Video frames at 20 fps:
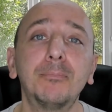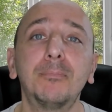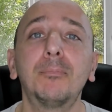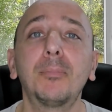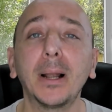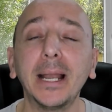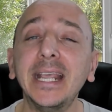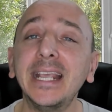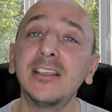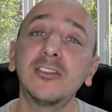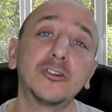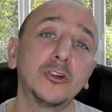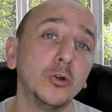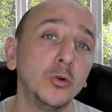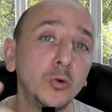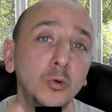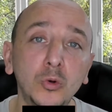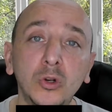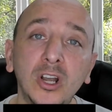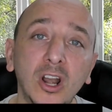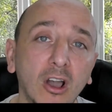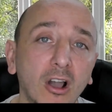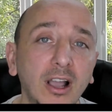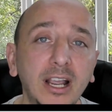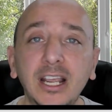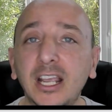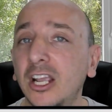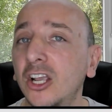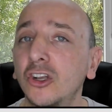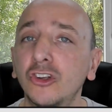please do
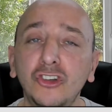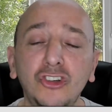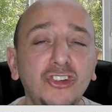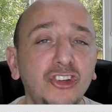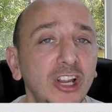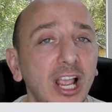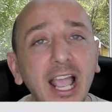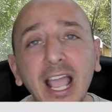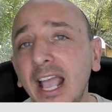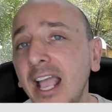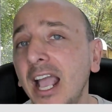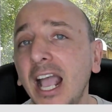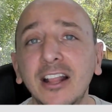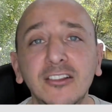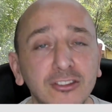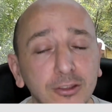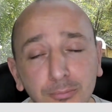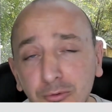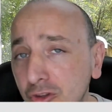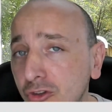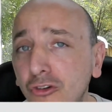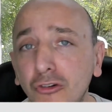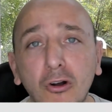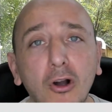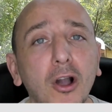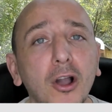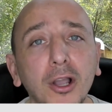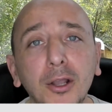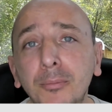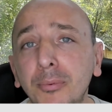like, share and
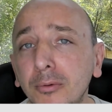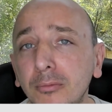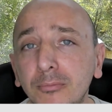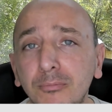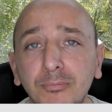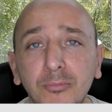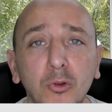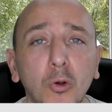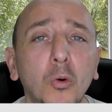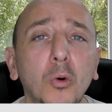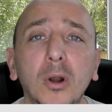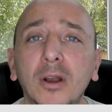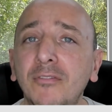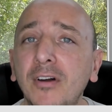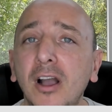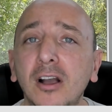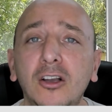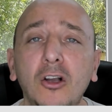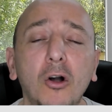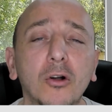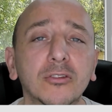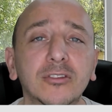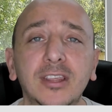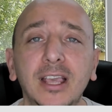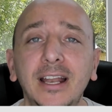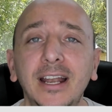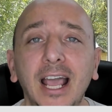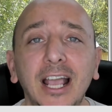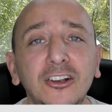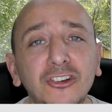subscribe all of our
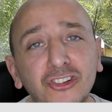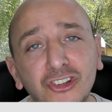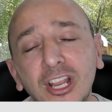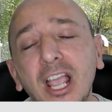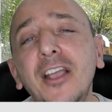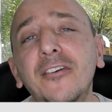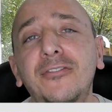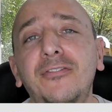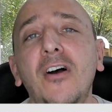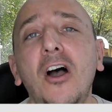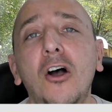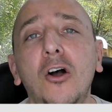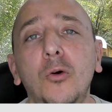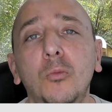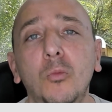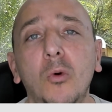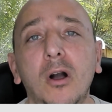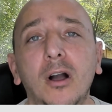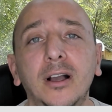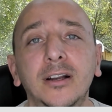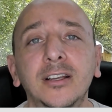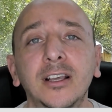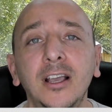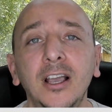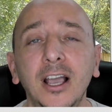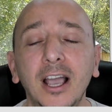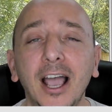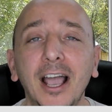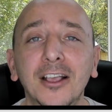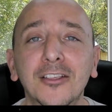content and share far and wide
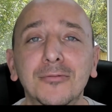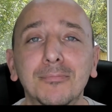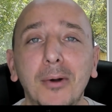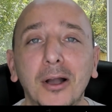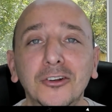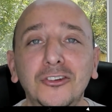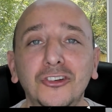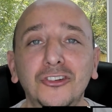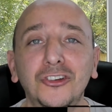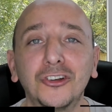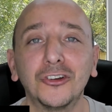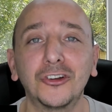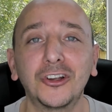as much as you